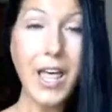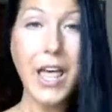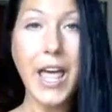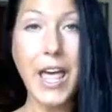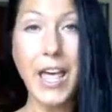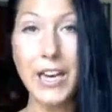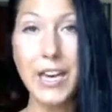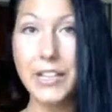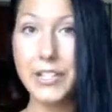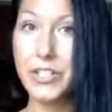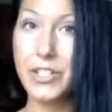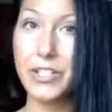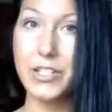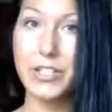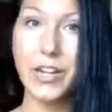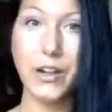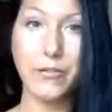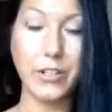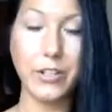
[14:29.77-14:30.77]
And it's just
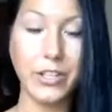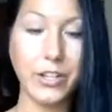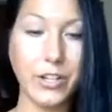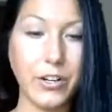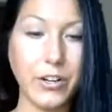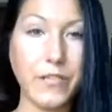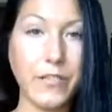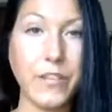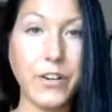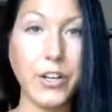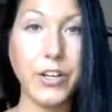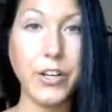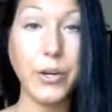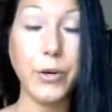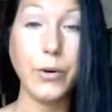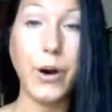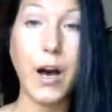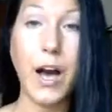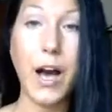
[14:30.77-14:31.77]
not really good for
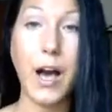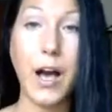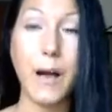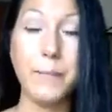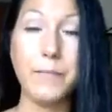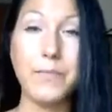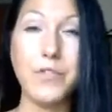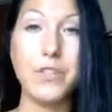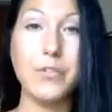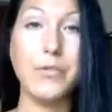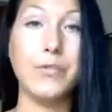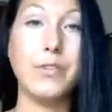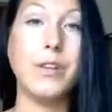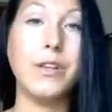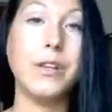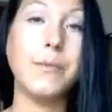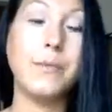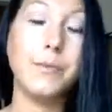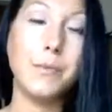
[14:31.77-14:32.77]
you to
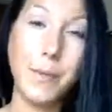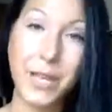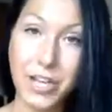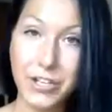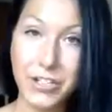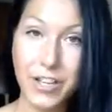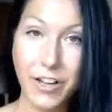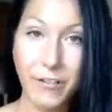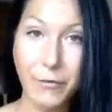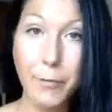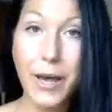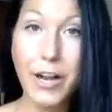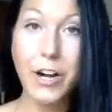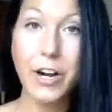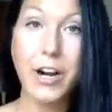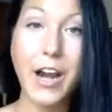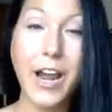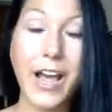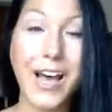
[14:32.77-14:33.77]
make yourself
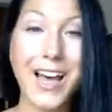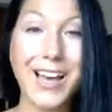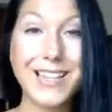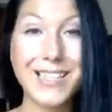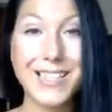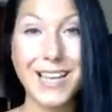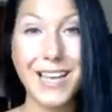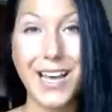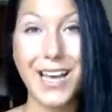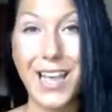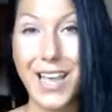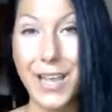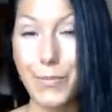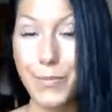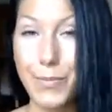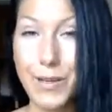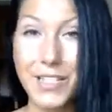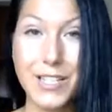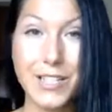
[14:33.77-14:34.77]
better as a
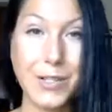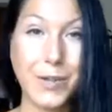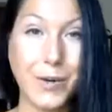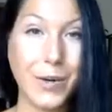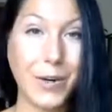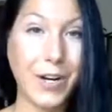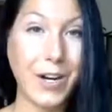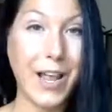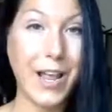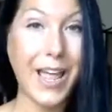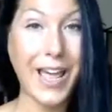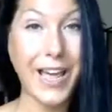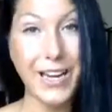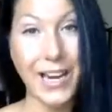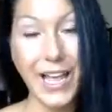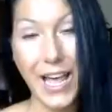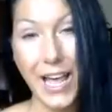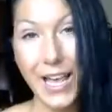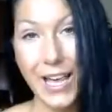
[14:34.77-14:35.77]
business owner
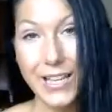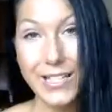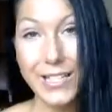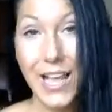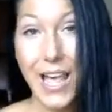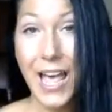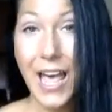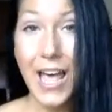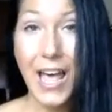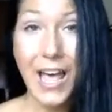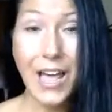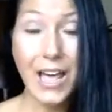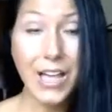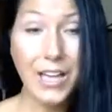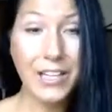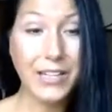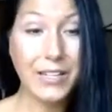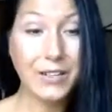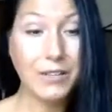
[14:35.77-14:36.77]
and as
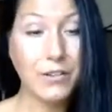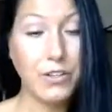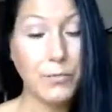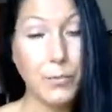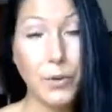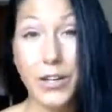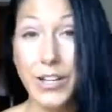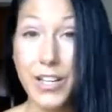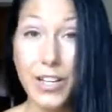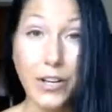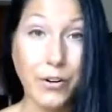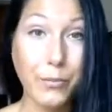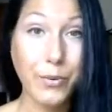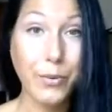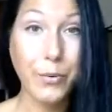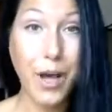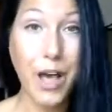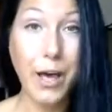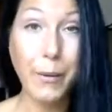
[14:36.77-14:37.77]
putting your
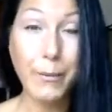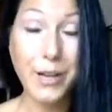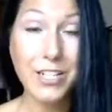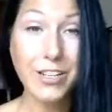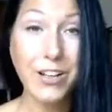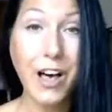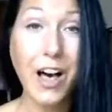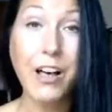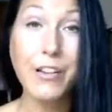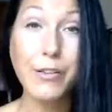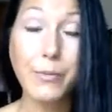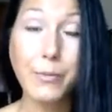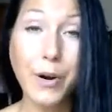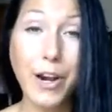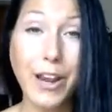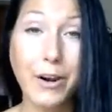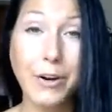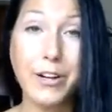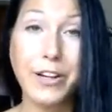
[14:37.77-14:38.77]
mental health
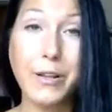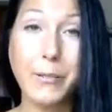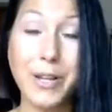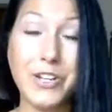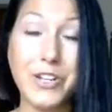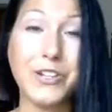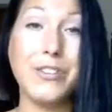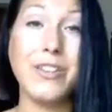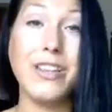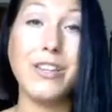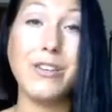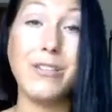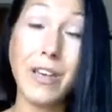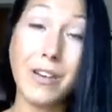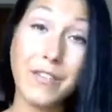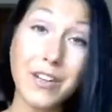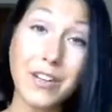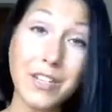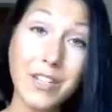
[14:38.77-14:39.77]
priority, make sure that you
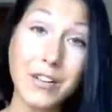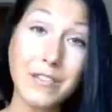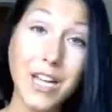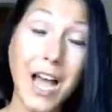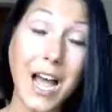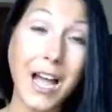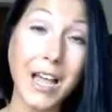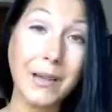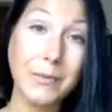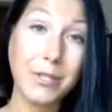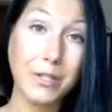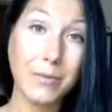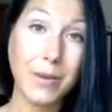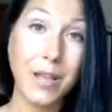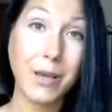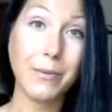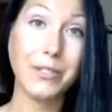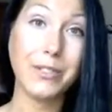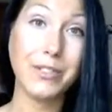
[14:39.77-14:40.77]
give yourself time to
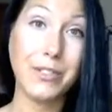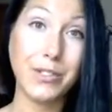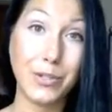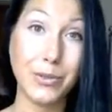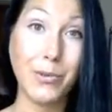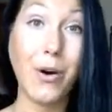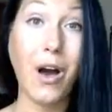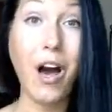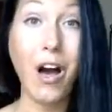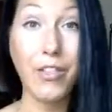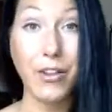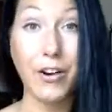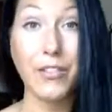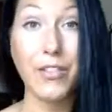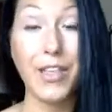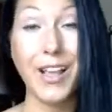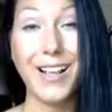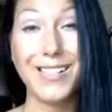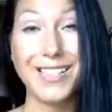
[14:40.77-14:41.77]
be able to do other
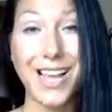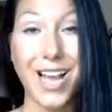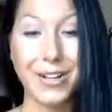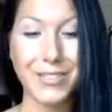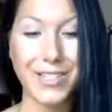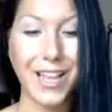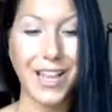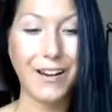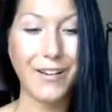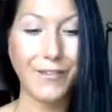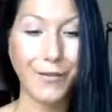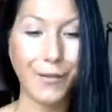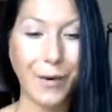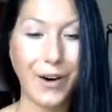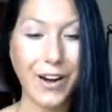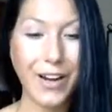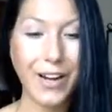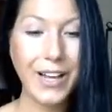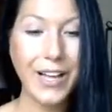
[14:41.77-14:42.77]
things outside of
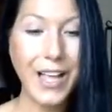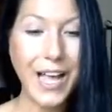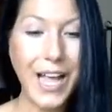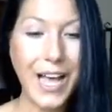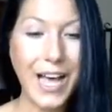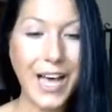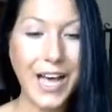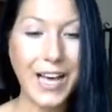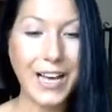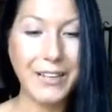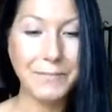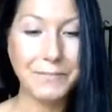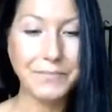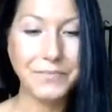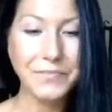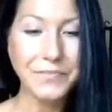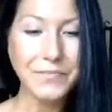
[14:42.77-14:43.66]
work. I